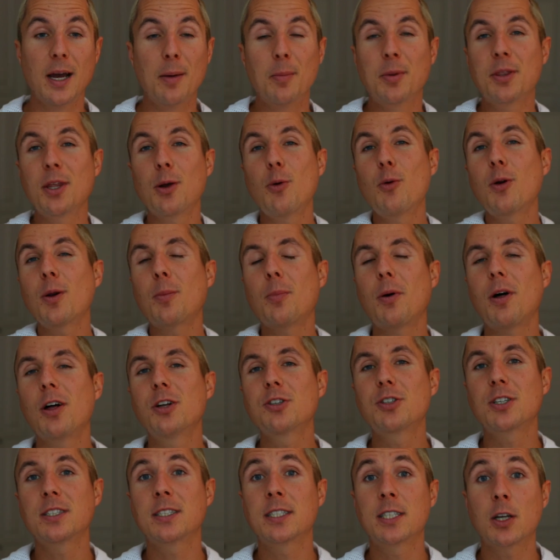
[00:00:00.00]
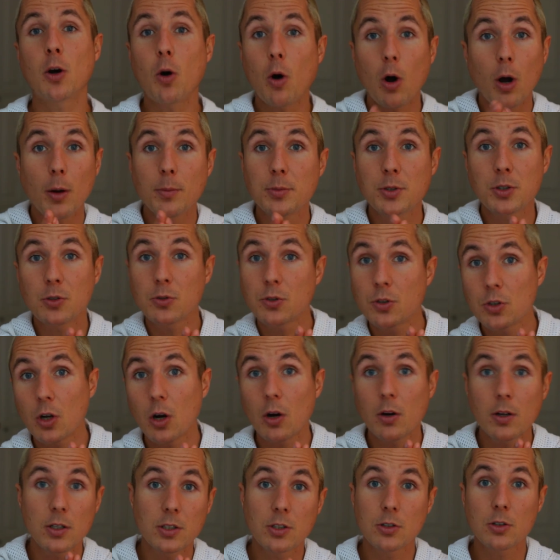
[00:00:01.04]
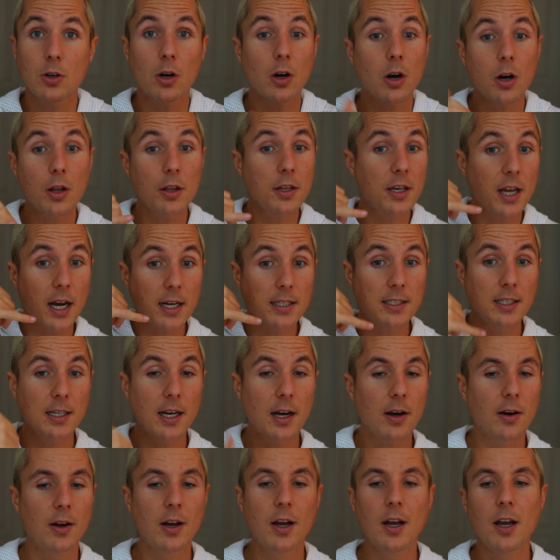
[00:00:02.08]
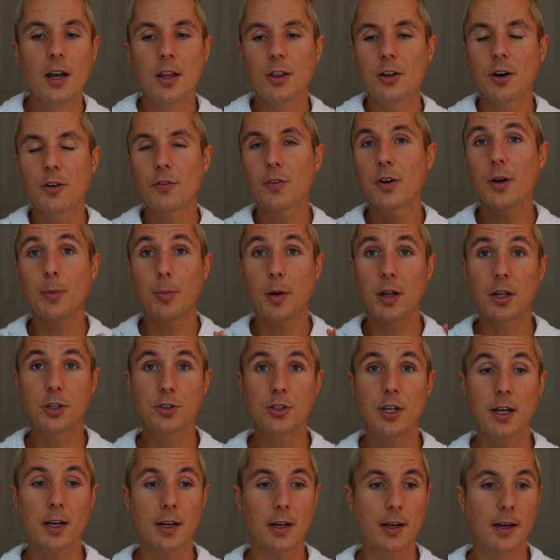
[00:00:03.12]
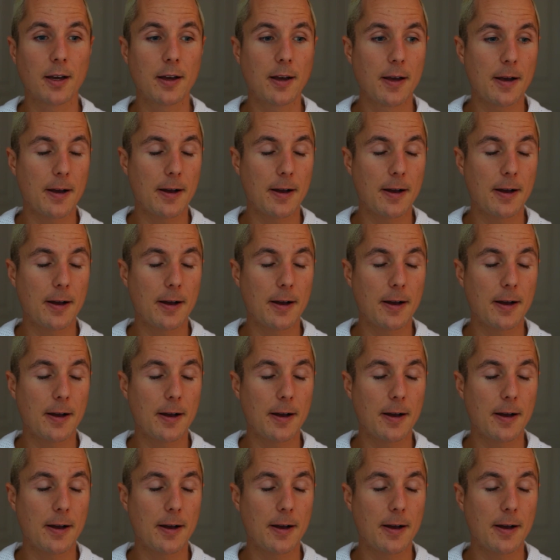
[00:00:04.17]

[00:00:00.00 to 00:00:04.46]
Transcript: But they won't apologize and say, oh, I'm so sorry, sir, I'll call the taxi now. They're not very apologetic,